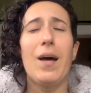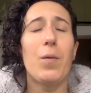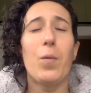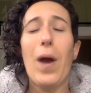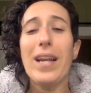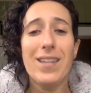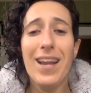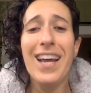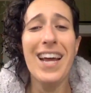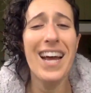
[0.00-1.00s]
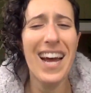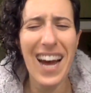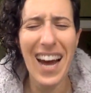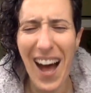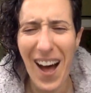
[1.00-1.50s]
wet
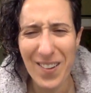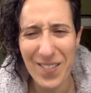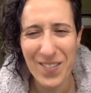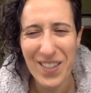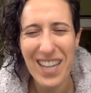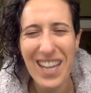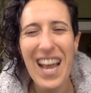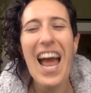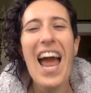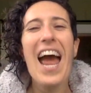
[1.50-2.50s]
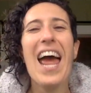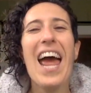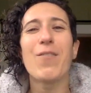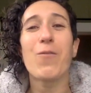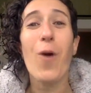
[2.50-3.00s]
um,
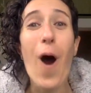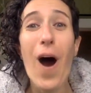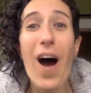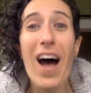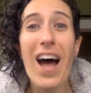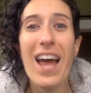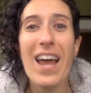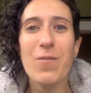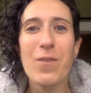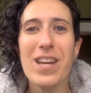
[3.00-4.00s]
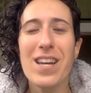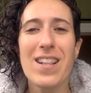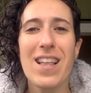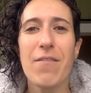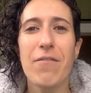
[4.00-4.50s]
and raw and
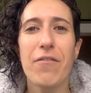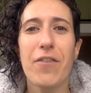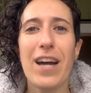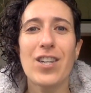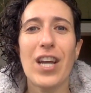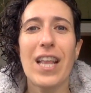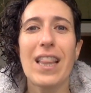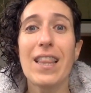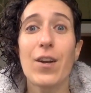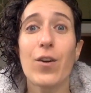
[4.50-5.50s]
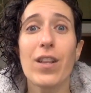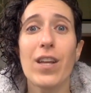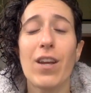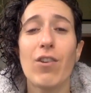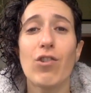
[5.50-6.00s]
real and fresh. I
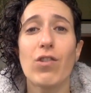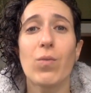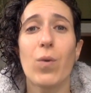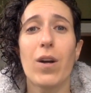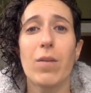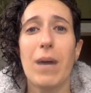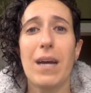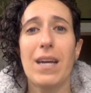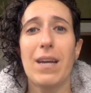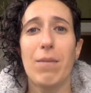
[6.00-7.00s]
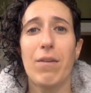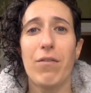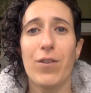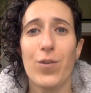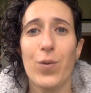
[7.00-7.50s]
literally just walked back in my
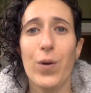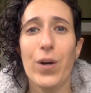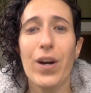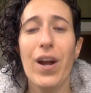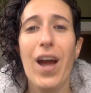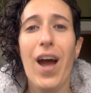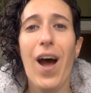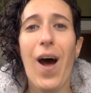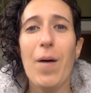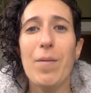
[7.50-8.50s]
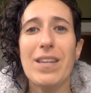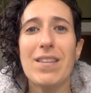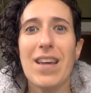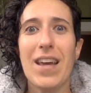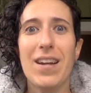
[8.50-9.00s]
front door and
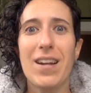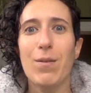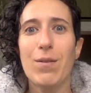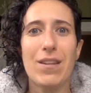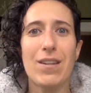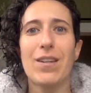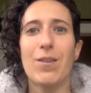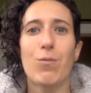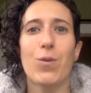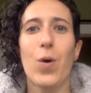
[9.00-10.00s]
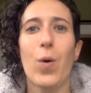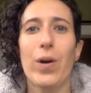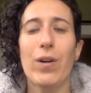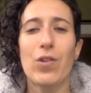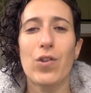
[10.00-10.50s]
decided I was going to
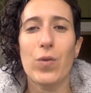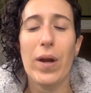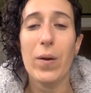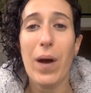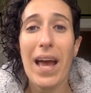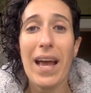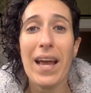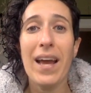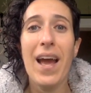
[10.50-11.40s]
record straight away